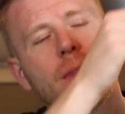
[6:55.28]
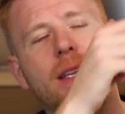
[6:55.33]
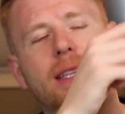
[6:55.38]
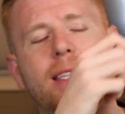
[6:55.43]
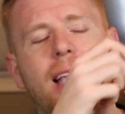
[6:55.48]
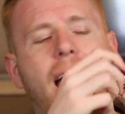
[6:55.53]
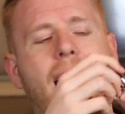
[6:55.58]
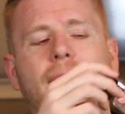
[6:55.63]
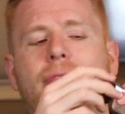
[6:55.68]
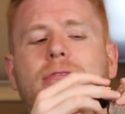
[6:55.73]

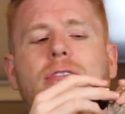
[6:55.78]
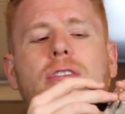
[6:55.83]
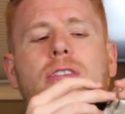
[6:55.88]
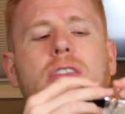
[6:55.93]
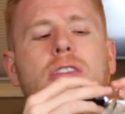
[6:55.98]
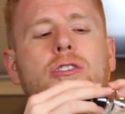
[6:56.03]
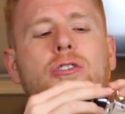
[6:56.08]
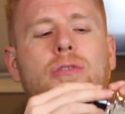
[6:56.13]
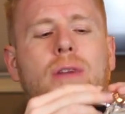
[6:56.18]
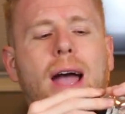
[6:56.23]
is after
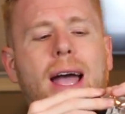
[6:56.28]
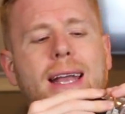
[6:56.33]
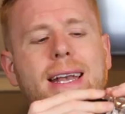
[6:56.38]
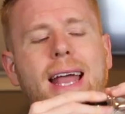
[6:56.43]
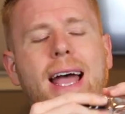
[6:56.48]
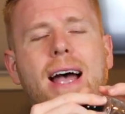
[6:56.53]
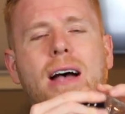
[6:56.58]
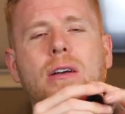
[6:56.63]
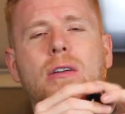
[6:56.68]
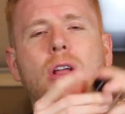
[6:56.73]
the dry
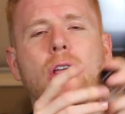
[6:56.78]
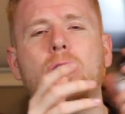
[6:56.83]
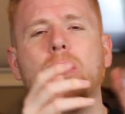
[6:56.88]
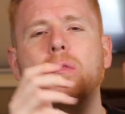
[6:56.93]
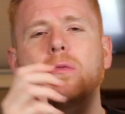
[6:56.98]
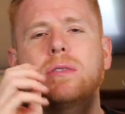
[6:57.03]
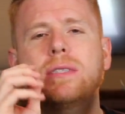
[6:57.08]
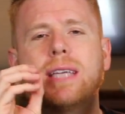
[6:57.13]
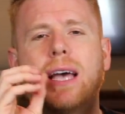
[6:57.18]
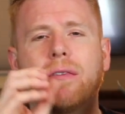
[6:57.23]
down,
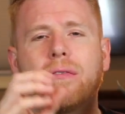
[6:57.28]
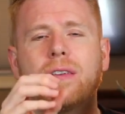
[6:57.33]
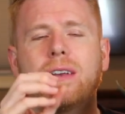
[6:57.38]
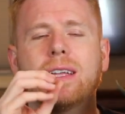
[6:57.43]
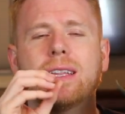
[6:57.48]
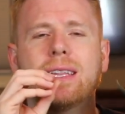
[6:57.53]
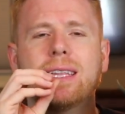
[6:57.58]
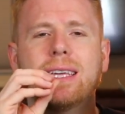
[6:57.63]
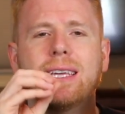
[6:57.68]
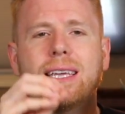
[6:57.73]
you
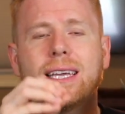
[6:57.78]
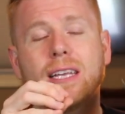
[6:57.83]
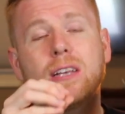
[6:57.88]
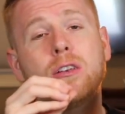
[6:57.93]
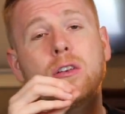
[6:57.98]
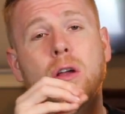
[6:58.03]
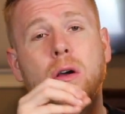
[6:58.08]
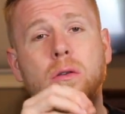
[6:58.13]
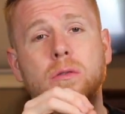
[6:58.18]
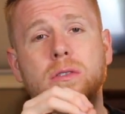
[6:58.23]
definitely get
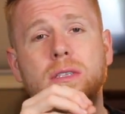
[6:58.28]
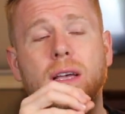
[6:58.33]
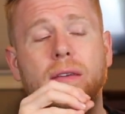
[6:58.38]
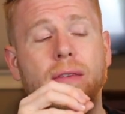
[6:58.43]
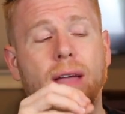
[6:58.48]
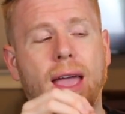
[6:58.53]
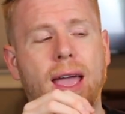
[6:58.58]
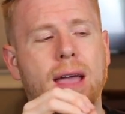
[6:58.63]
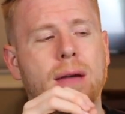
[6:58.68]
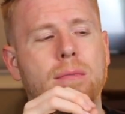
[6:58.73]
notes
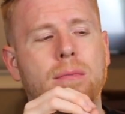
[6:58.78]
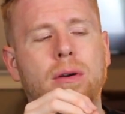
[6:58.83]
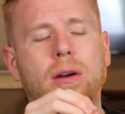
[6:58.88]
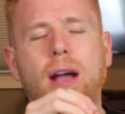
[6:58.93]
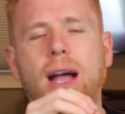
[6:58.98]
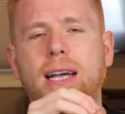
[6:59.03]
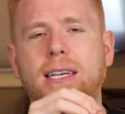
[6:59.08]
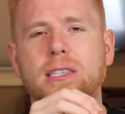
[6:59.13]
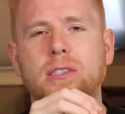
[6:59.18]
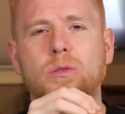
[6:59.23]
of
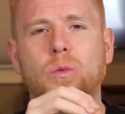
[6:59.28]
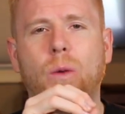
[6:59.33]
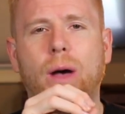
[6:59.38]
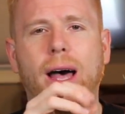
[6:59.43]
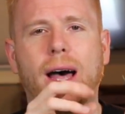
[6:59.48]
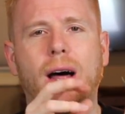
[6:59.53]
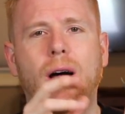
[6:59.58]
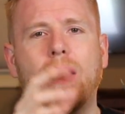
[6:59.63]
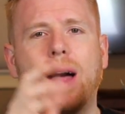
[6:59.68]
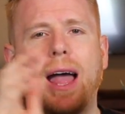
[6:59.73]
amber as
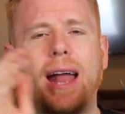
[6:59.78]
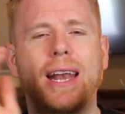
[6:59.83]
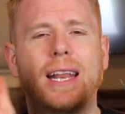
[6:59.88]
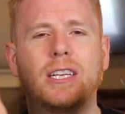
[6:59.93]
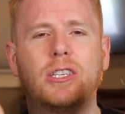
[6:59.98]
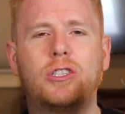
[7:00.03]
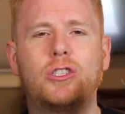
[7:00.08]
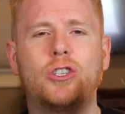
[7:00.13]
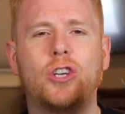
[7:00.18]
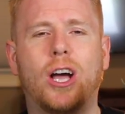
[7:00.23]
well, and
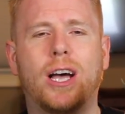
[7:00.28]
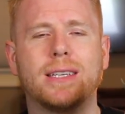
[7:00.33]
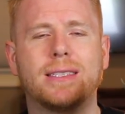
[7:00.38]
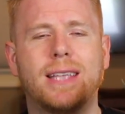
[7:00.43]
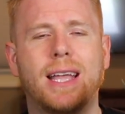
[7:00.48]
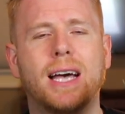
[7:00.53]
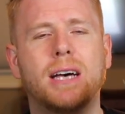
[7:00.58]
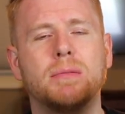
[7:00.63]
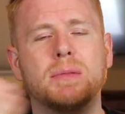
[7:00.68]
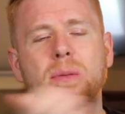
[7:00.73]
it
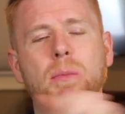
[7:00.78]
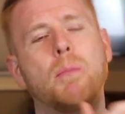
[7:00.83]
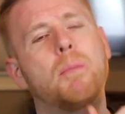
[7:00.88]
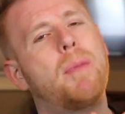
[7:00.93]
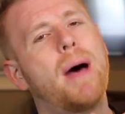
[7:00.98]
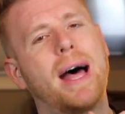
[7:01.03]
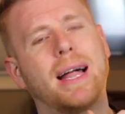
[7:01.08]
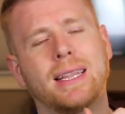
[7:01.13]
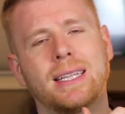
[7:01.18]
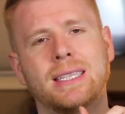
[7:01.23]
just helps
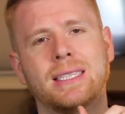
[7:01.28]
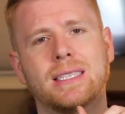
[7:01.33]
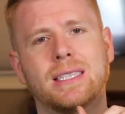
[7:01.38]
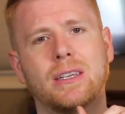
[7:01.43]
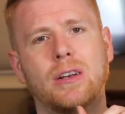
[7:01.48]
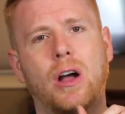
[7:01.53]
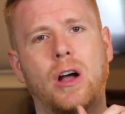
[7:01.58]
balance